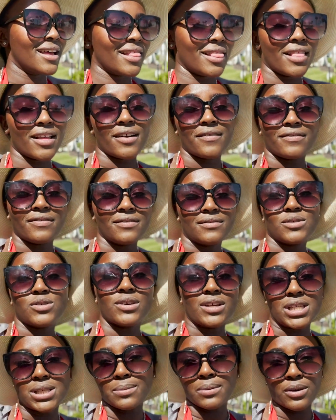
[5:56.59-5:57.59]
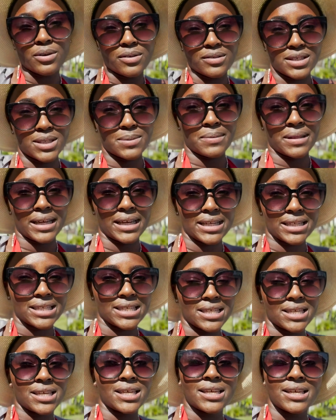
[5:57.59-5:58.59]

Love to explore this place.